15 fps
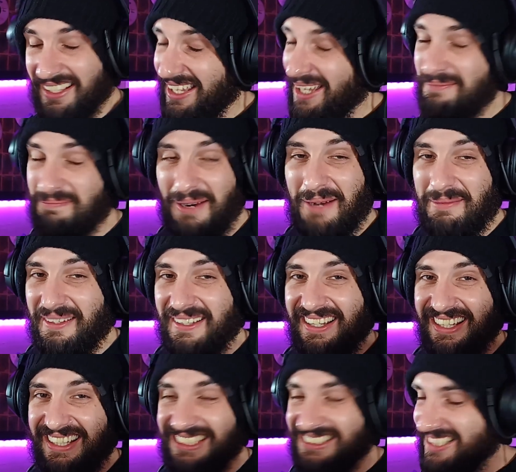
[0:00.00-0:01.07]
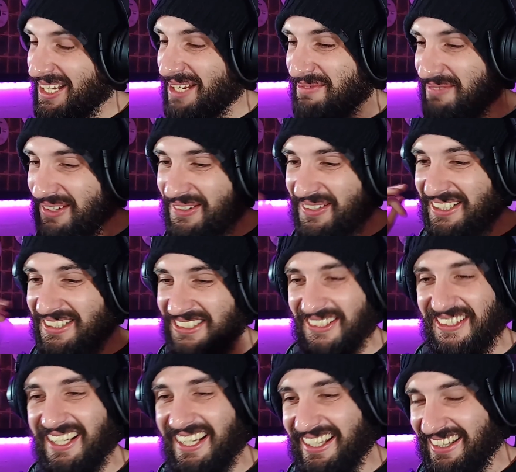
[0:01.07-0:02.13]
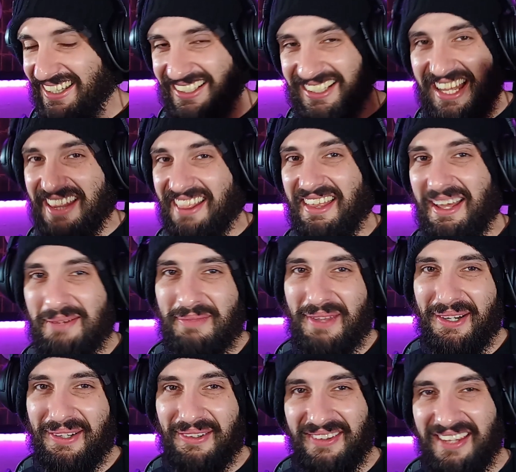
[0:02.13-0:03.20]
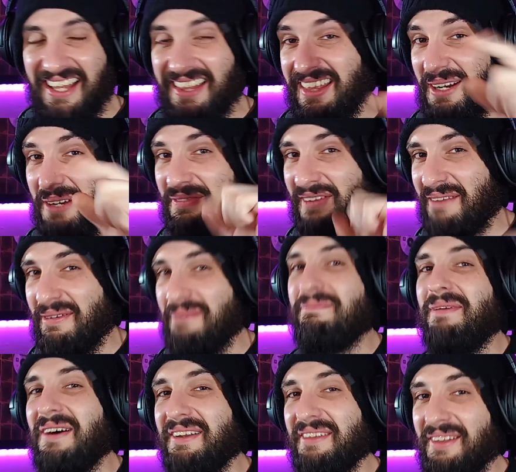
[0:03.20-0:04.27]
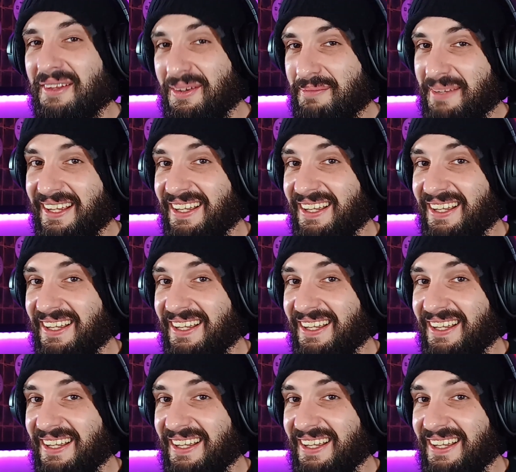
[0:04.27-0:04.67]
It probably is. If you enjoy it, let them know that their favorite part of them